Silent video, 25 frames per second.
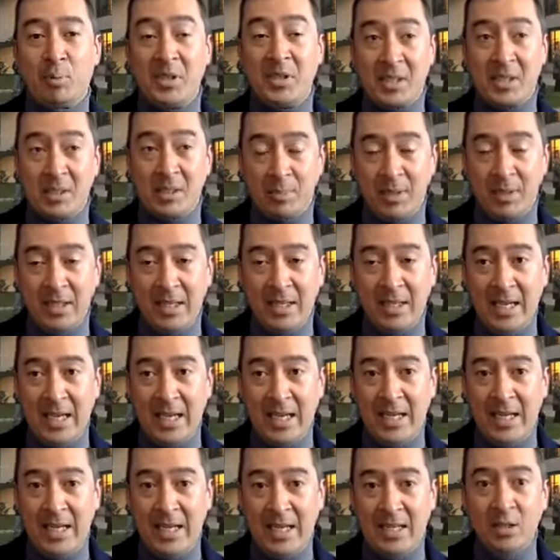Principally
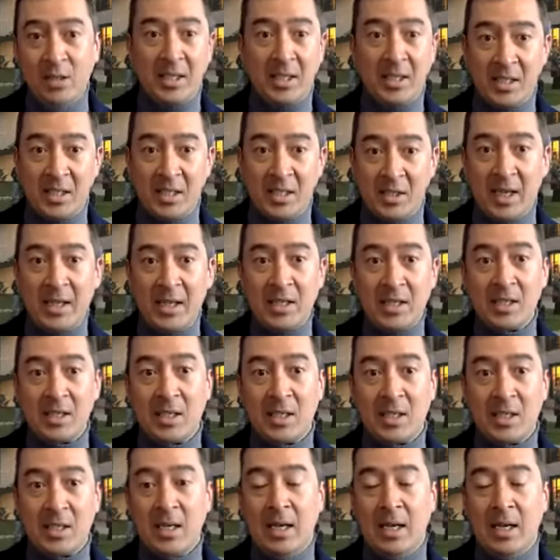in the United
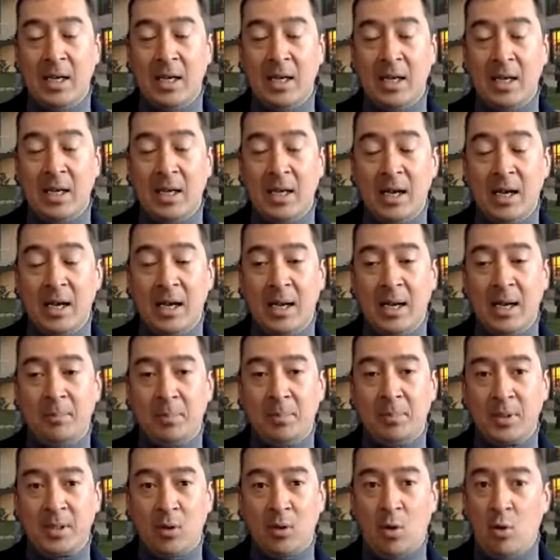States,
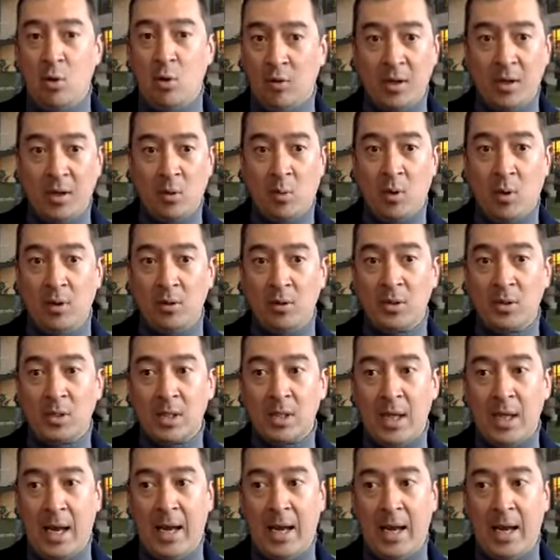but all around the world.